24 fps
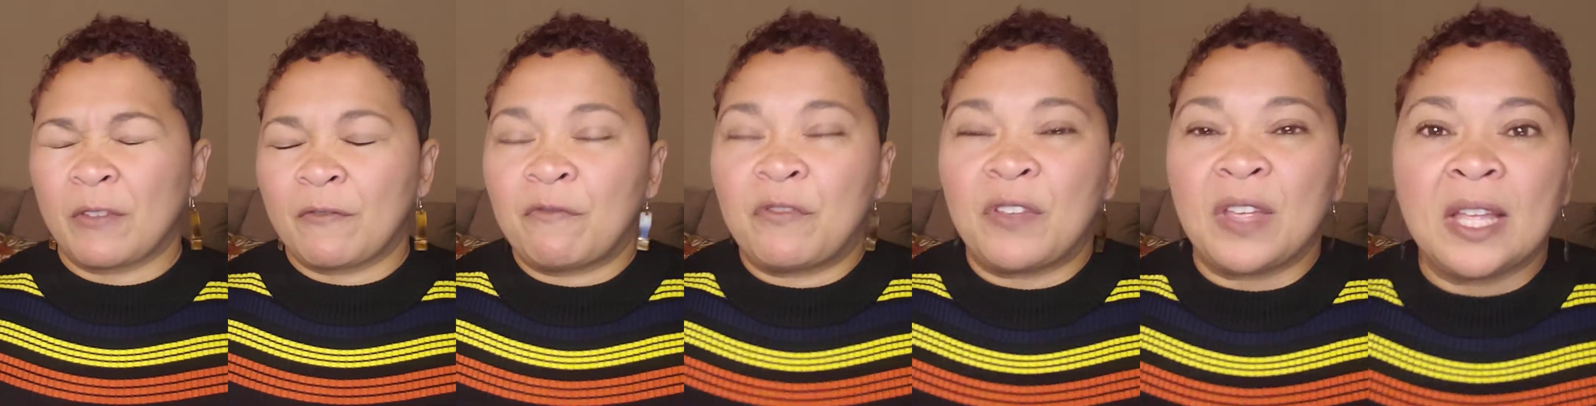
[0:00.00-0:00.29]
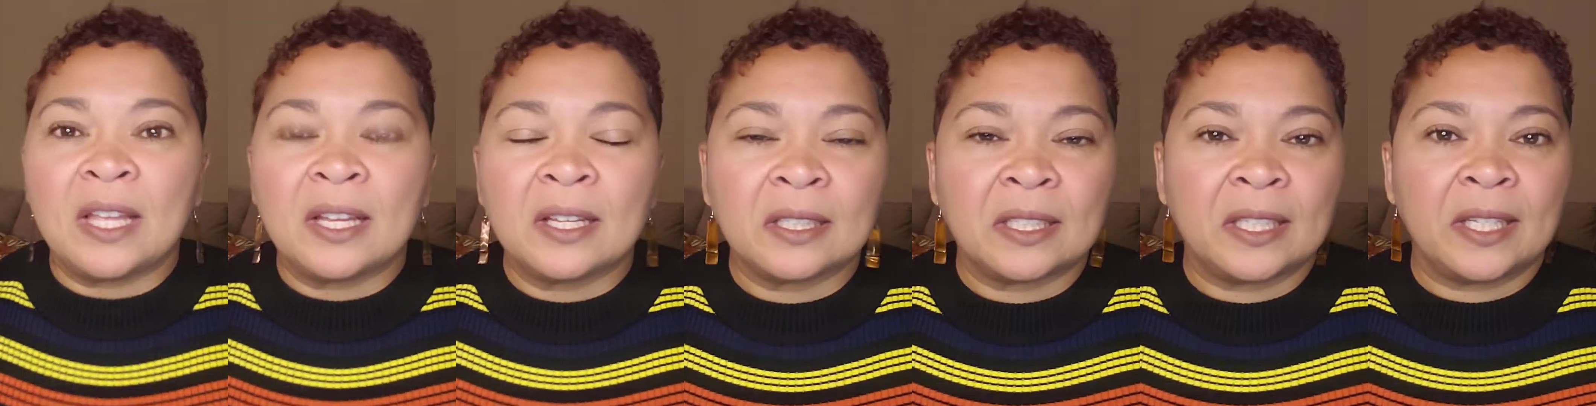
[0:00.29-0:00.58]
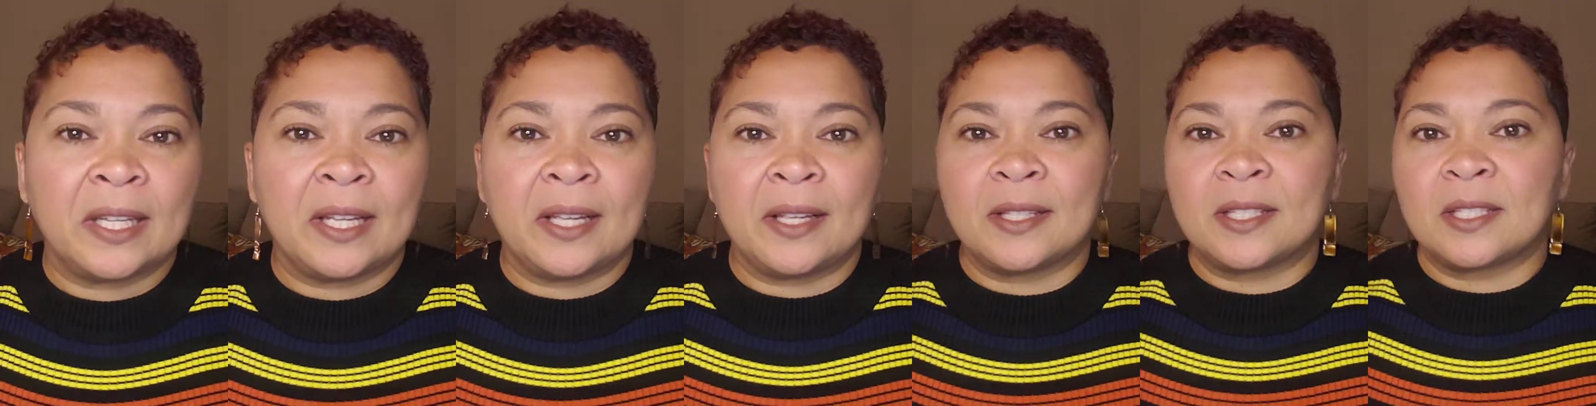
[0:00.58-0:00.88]

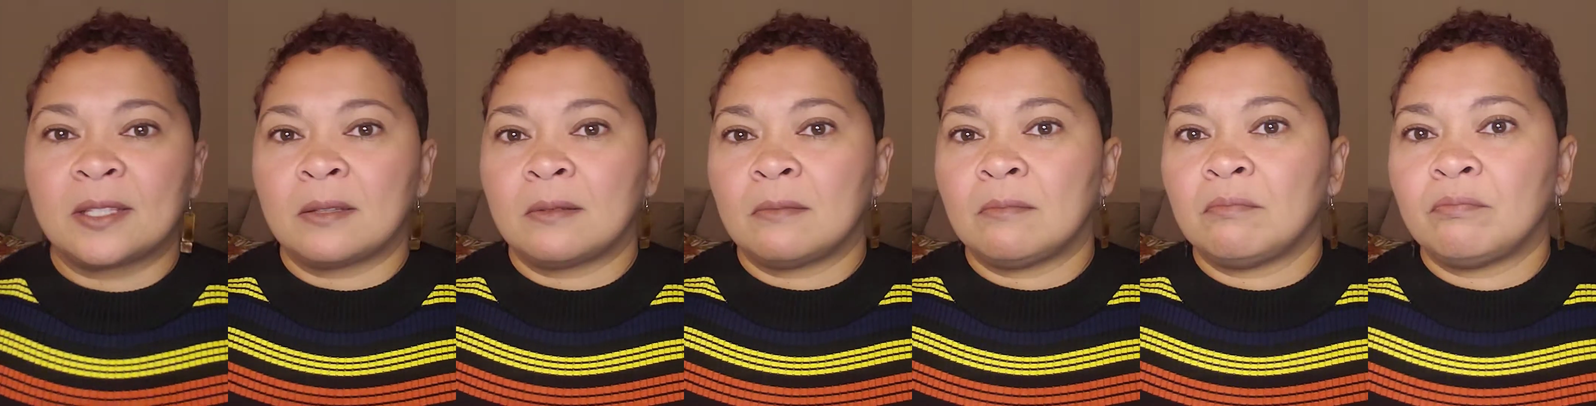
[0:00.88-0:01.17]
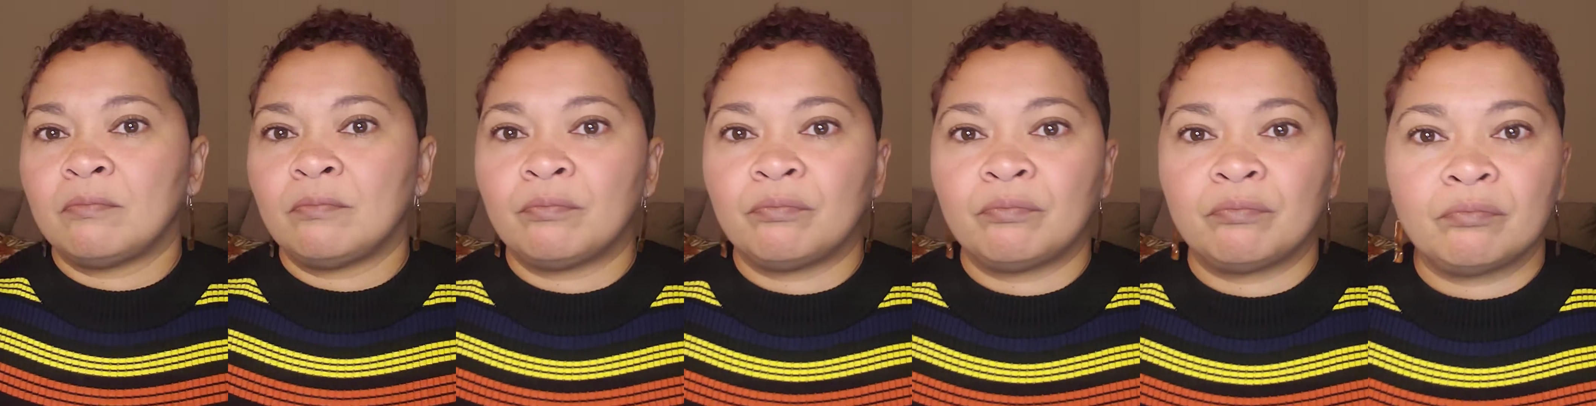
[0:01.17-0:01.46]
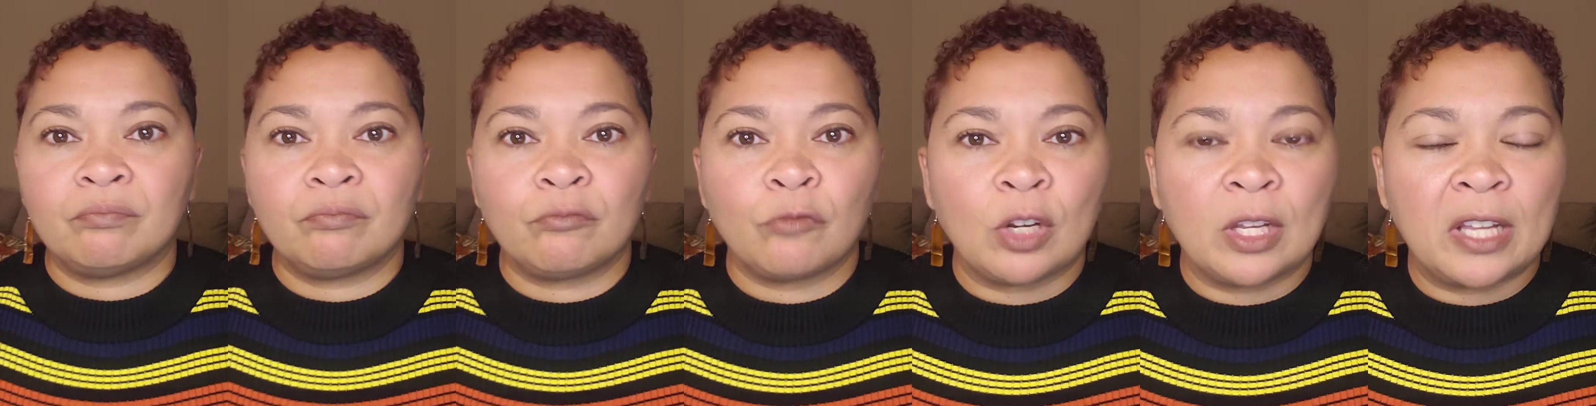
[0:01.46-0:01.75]
feelings,
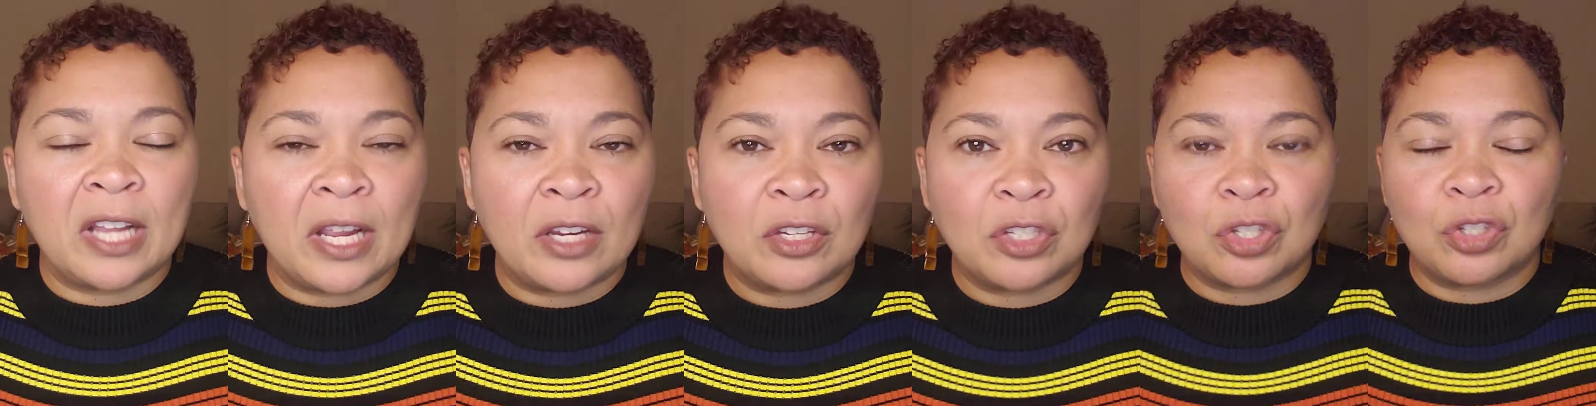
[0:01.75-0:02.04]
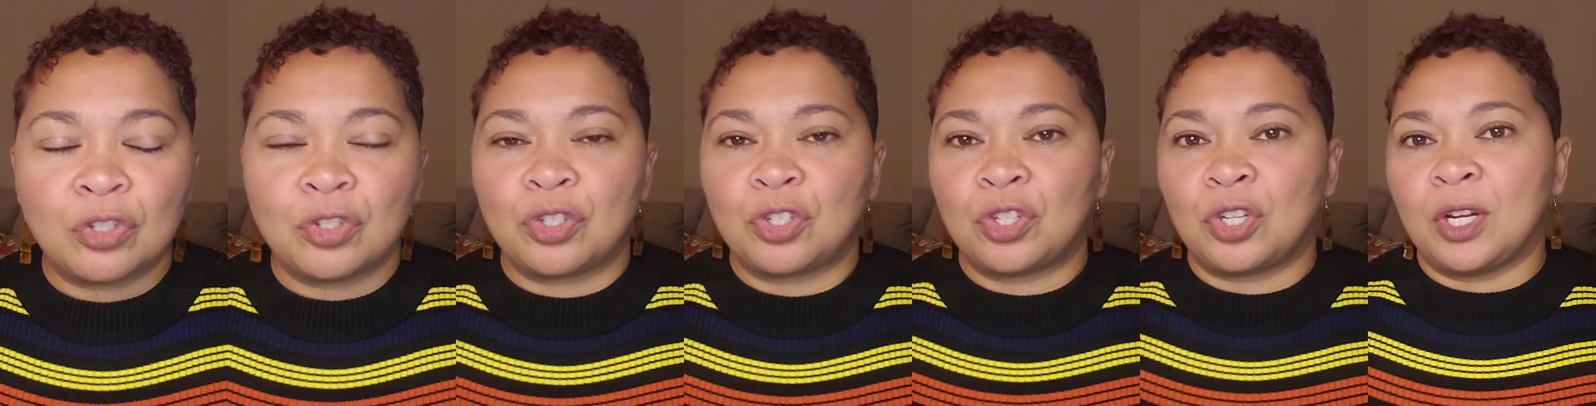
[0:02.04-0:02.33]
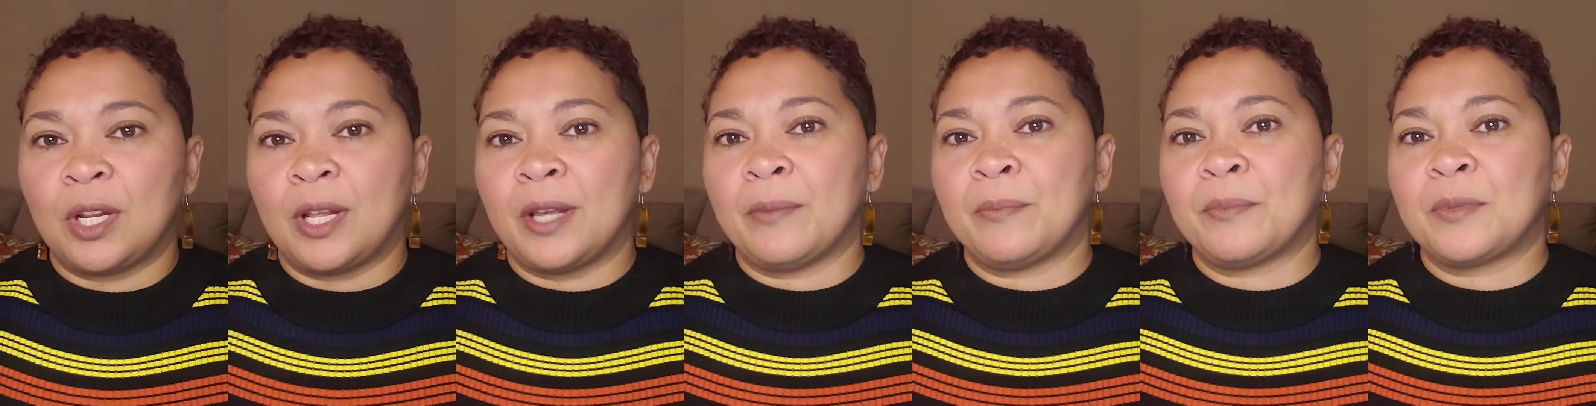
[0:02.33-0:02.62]

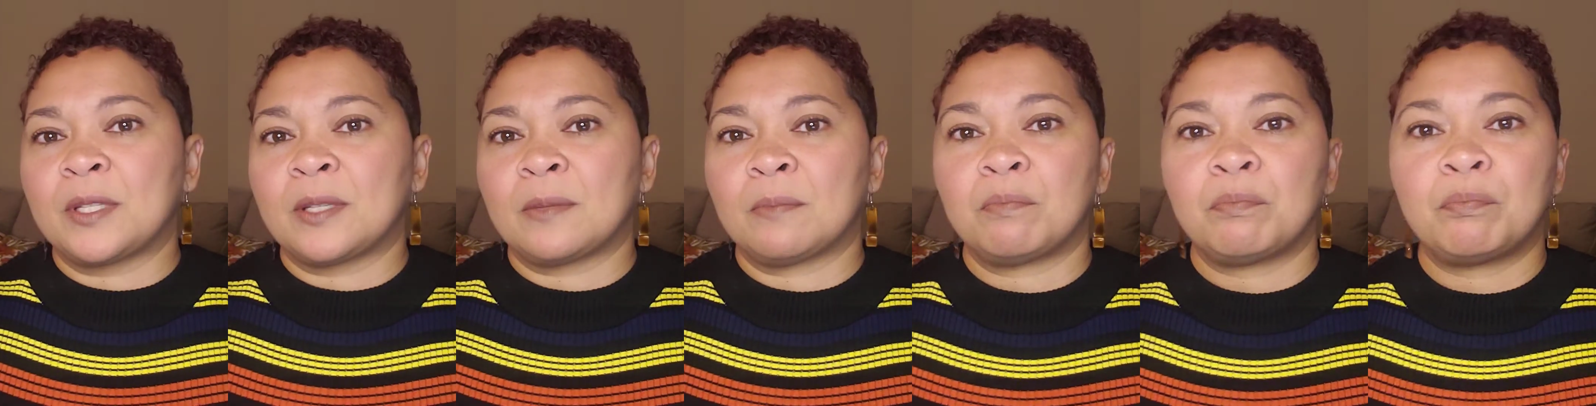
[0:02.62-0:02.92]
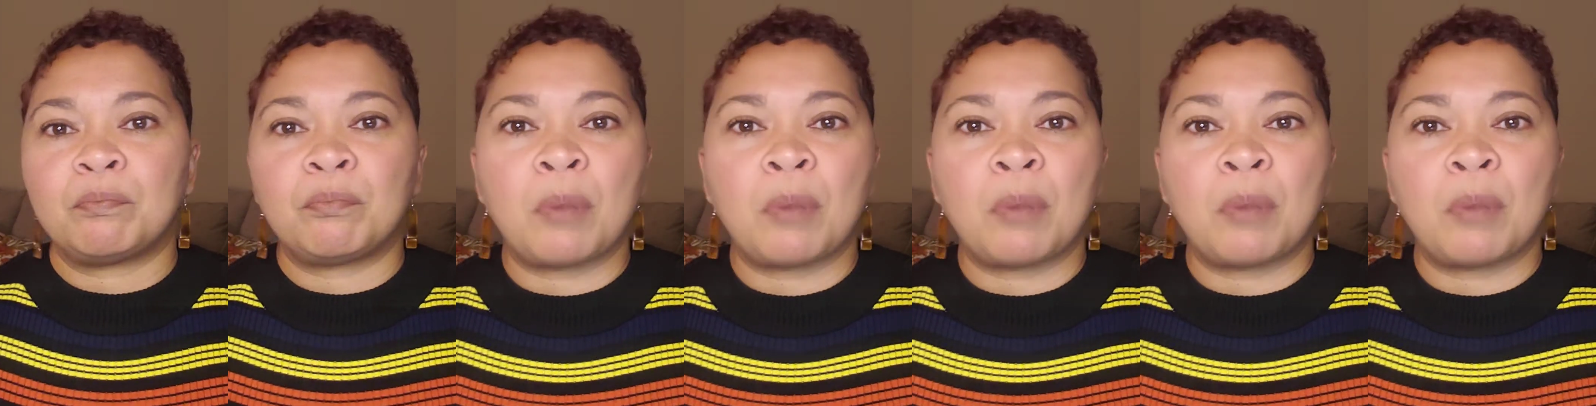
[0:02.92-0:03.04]
relationships,